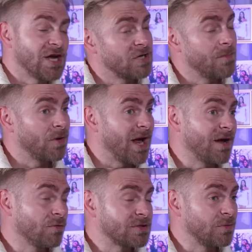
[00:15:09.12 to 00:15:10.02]
changer. But
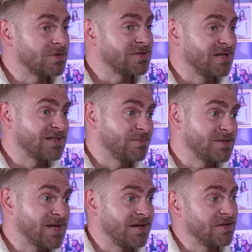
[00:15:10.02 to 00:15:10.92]
I also understand him
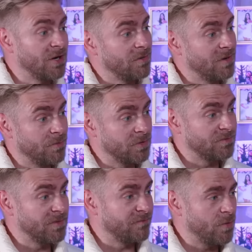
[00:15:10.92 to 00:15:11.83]
saying, you know, it would
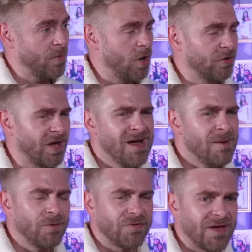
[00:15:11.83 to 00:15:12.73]
have been for a partner,
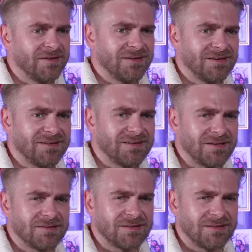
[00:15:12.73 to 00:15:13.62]
but then
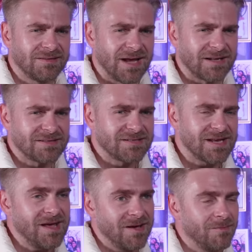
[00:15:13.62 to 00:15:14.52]
then that's
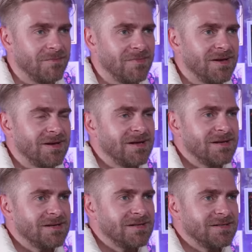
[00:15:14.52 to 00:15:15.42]
him
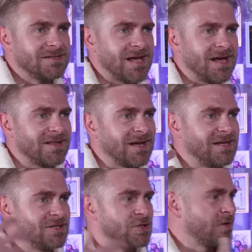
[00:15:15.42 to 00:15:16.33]
saying that
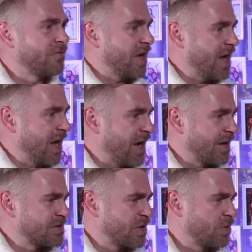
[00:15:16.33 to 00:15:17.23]
he's doing it for
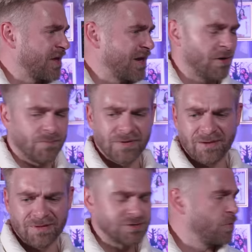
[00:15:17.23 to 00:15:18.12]
her. So mm. then I would be
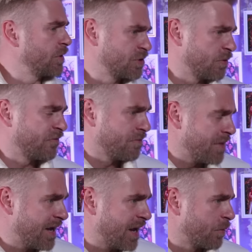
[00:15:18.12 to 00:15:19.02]
like, well, I don't want you to do it for
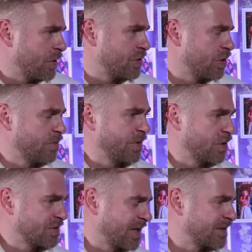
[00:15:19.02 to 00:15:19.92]
me. I want you to do it
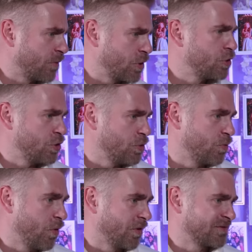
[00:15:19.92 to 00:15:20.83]
because that's what
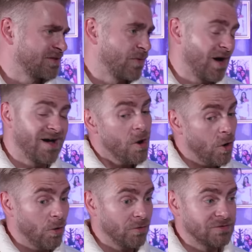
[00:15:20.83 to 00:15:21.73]
you want as well. Yeah.
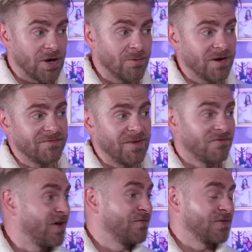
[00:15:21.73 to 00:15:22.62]
Also, one of my
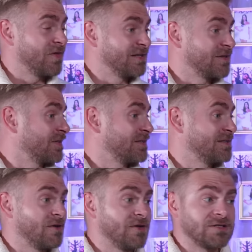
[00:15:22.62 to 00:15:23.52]
favorite things of this
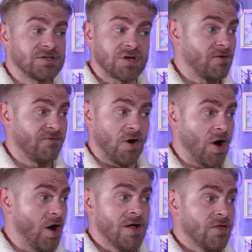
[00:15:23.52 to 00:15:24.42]
series so
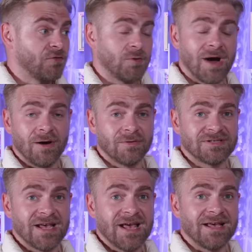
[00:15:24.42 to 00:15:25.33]
far
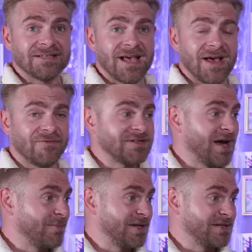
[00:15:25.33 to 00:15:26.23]
throughout is every
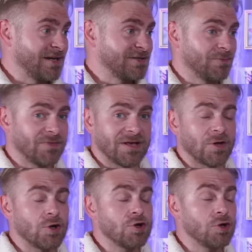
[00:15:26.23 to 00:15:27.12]
time he says something,
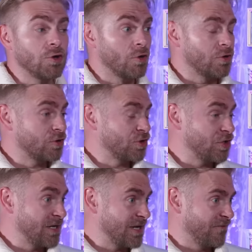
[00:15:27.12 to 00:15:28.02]
the look
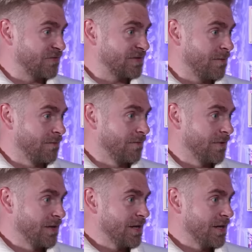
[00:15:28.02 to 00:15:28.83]
she gives him